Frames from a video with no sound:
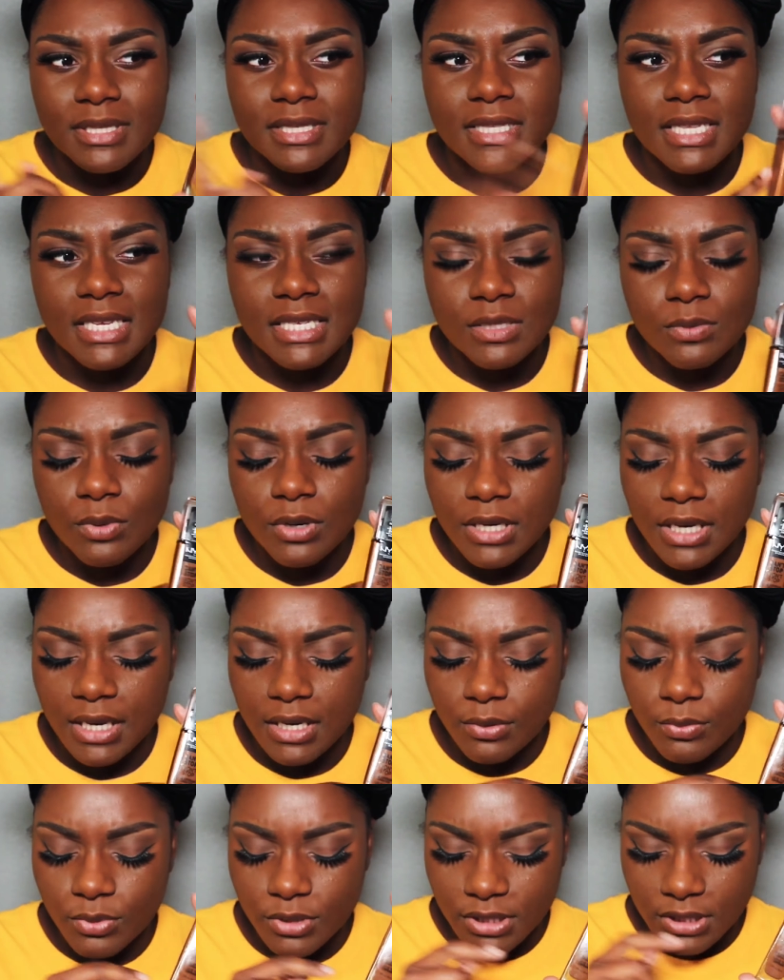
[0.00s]
this one,
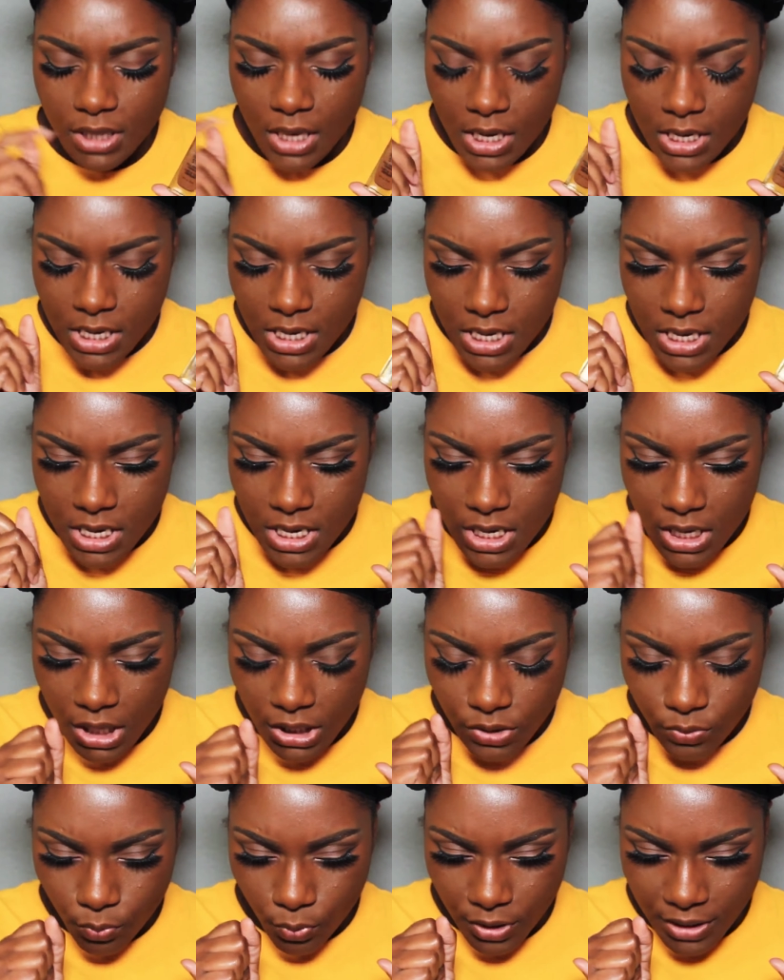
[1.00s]
and it was
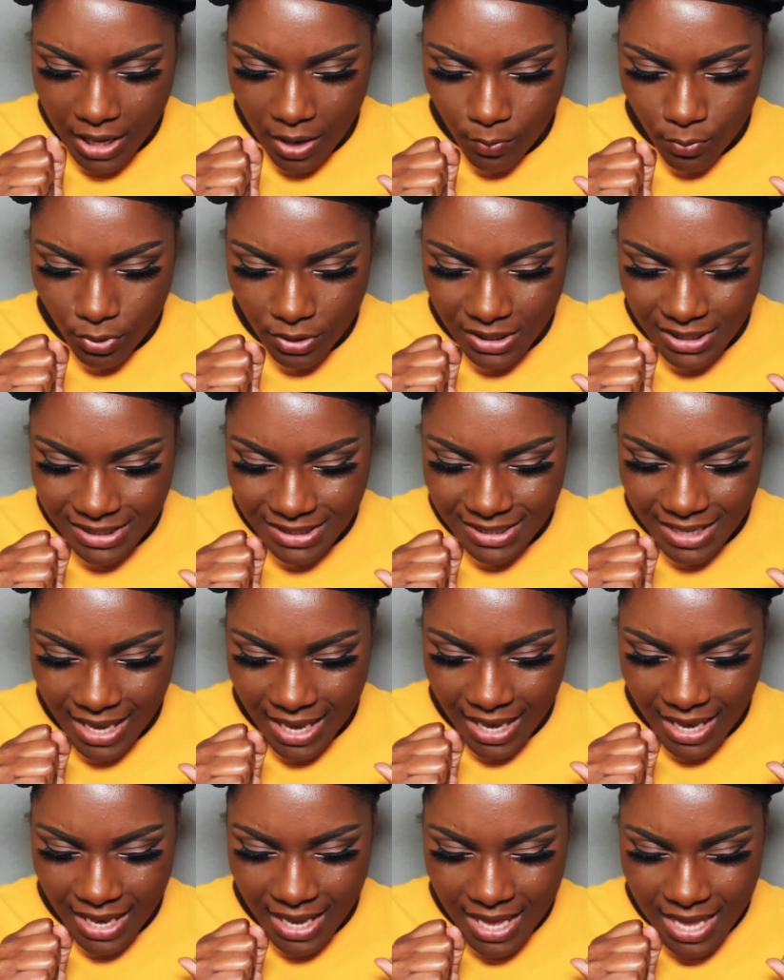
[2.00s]
another one, I want to
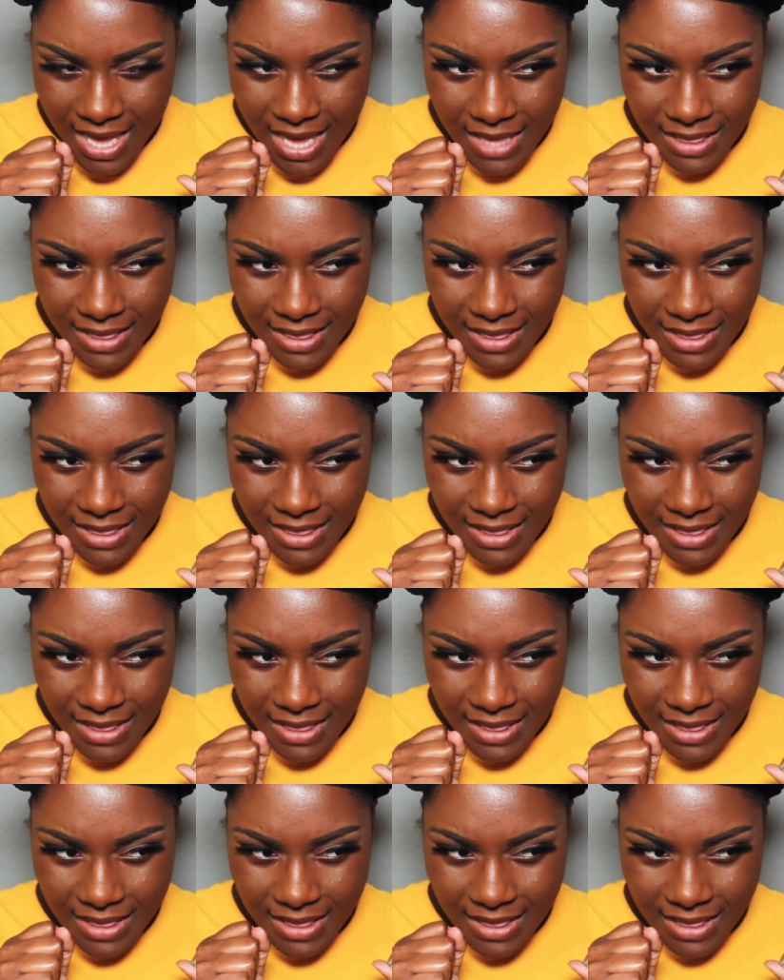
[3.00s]
say,